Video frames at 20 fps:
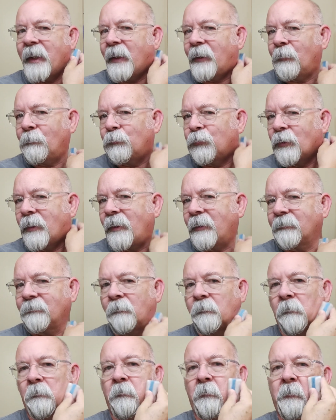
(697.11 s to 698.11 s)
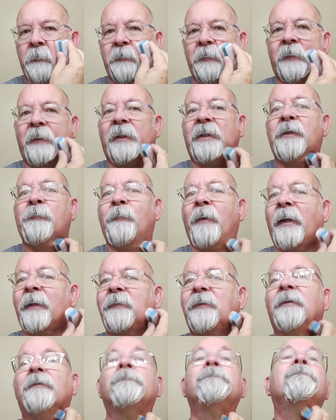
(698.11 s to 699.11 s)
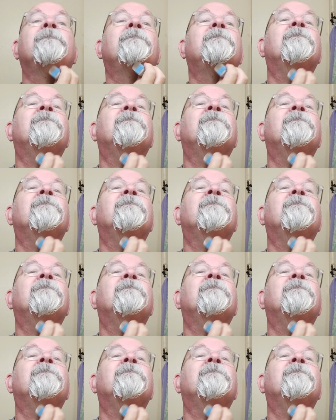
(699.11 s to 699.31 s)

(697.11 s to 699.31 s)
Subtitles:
alum blog. Didn't expect it.